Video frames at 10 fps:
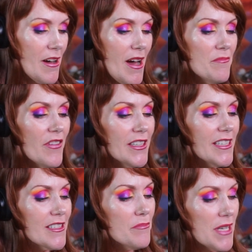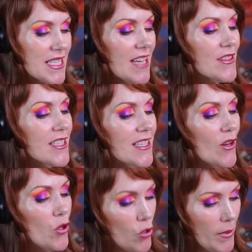I'm finally going to bust out the
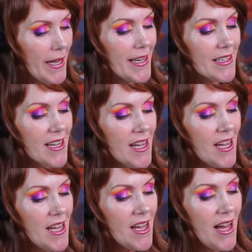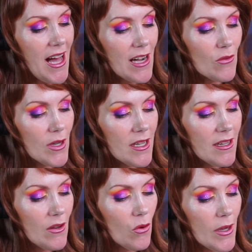Holbein
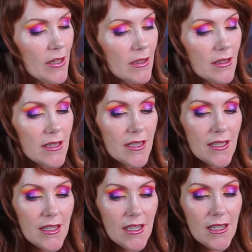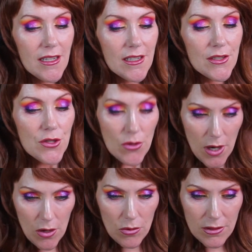Aqua Oil
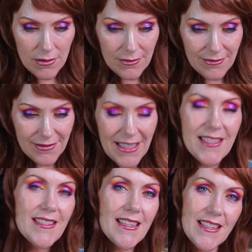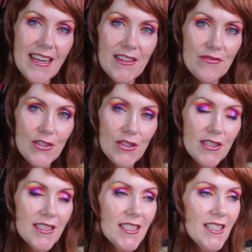Duo. That's a handful
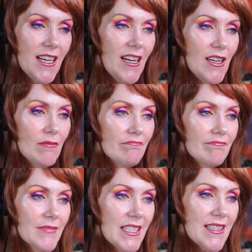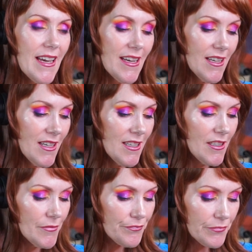to say,
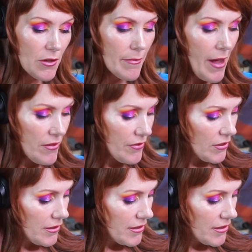or a mouthful.